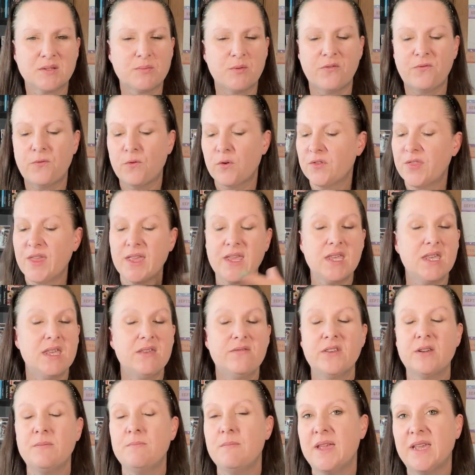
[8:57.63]
before they
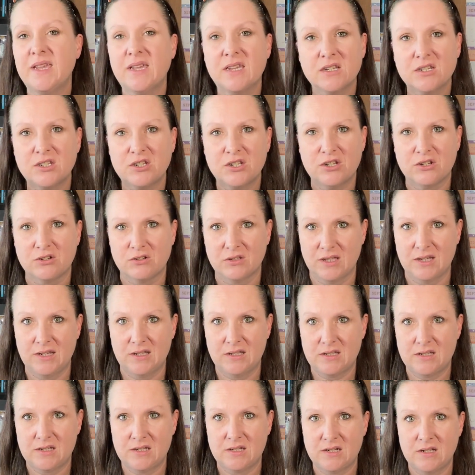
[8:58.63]
even make it to your
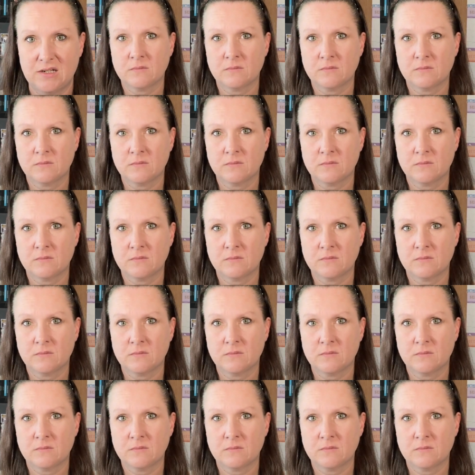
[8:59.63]
list.